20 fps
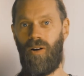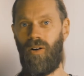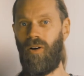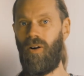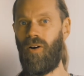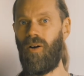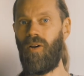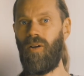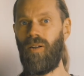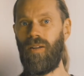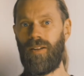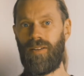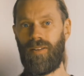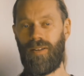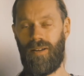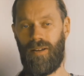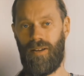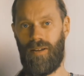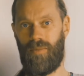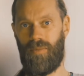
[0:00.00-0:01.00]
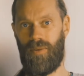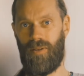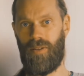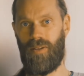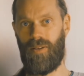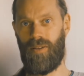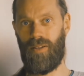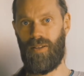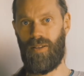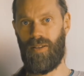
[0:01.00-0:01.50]
all the time.
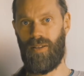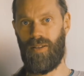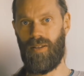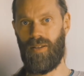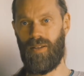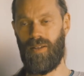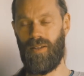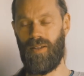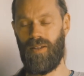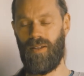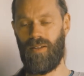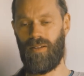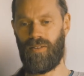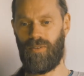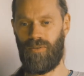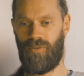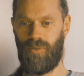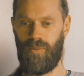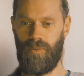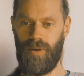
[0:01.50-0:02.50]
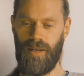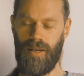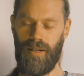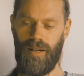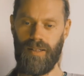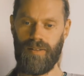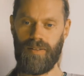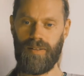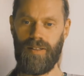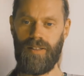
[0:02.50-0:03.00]
So for me,
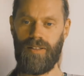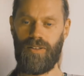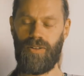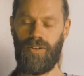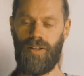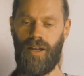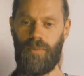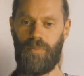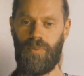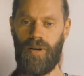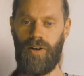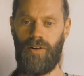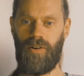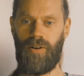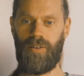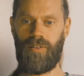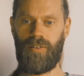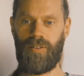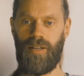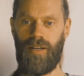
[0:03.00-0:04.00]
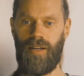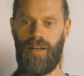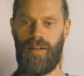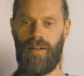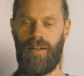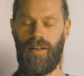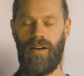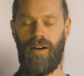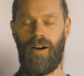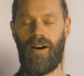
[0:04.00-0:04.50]
listening to that parent
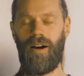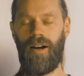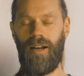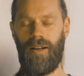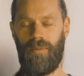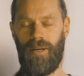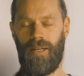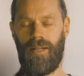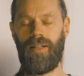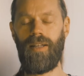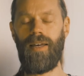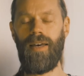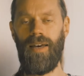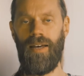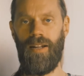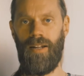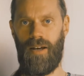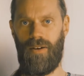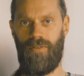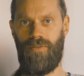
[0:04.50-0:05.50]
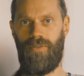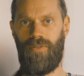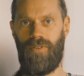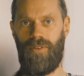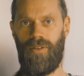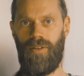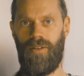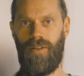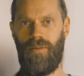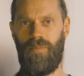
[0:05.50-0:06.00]
saying, all right, man, enough.
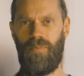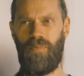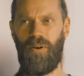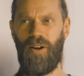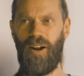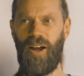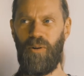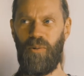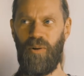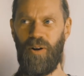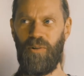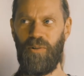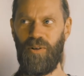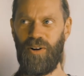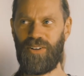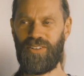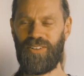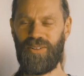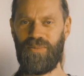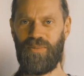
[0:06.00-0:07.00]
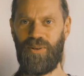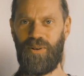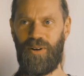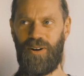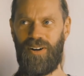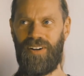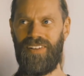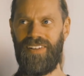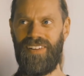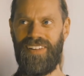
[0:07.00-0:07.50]
But I want to work some
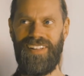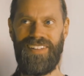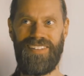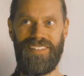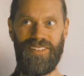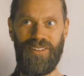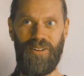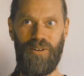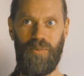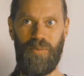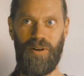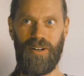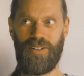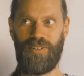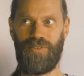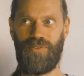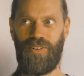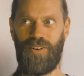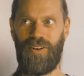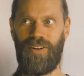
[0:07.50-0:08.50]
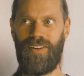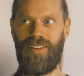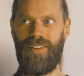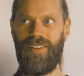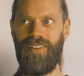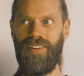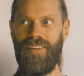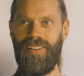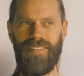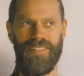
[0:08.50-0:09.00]
more. It's so much fun.
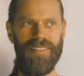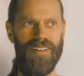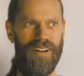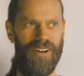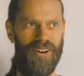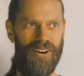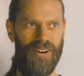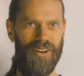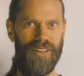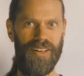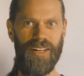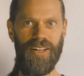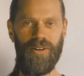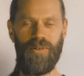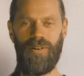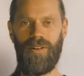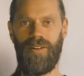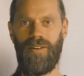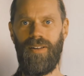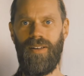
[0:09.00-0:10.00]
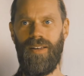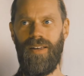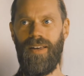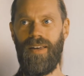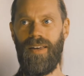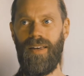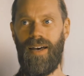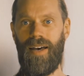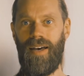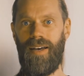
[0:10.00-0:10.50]
It's not hurting anyone.
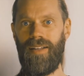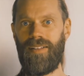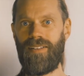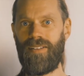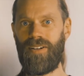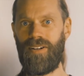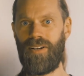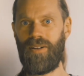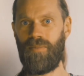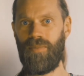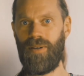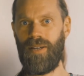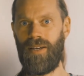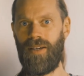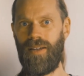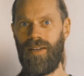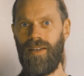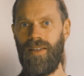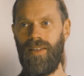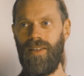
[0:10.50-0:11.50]
Yeah, it's hurting me.